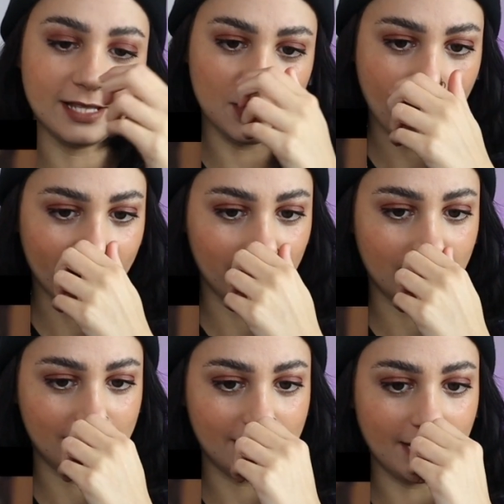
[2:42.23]
And then you have
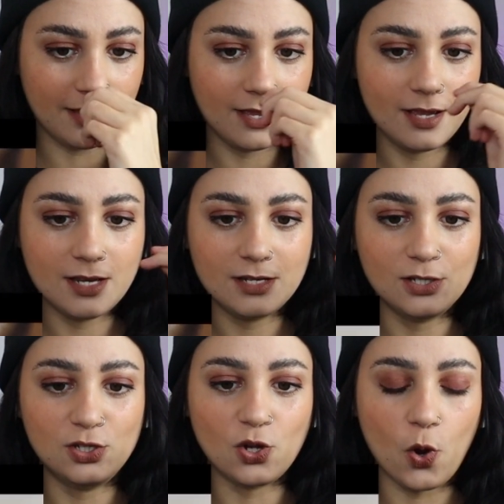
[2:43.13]
like this like
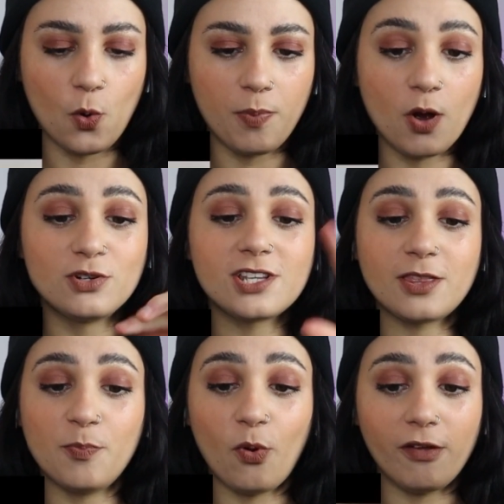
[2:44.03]
dope, oh, she's
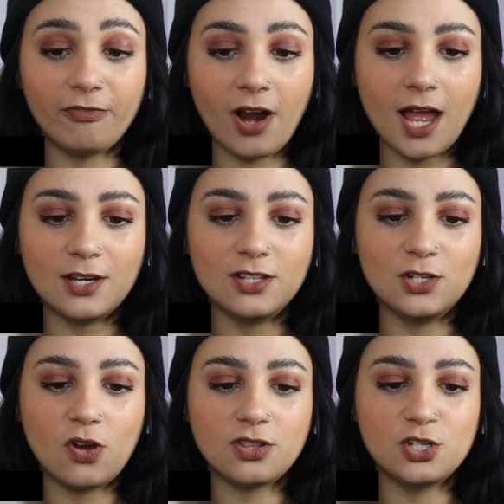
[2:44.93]
got the boyfriend, and
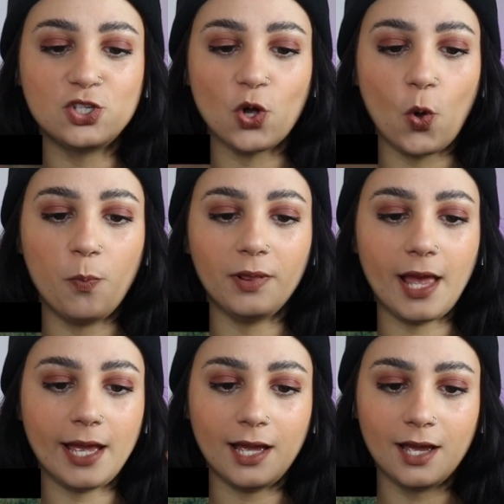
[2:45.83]
then you got the dope
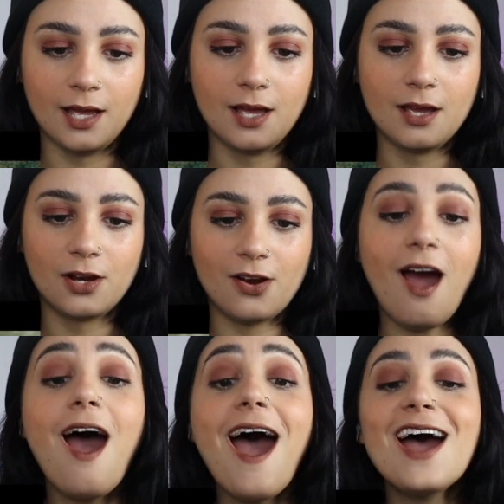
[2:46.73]
like,
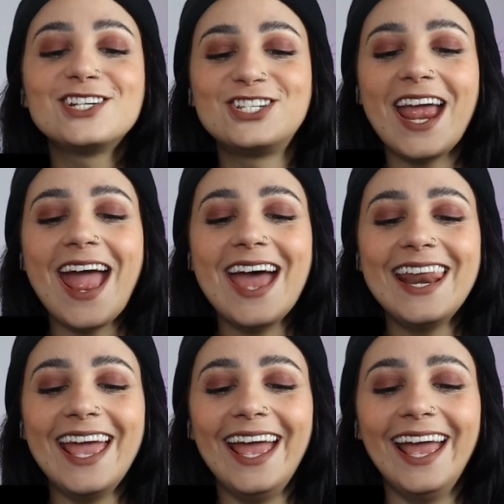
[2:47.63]
ah,
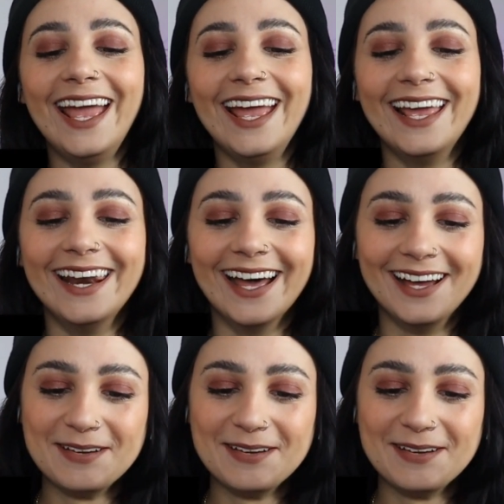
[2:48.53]
oh, Shannon!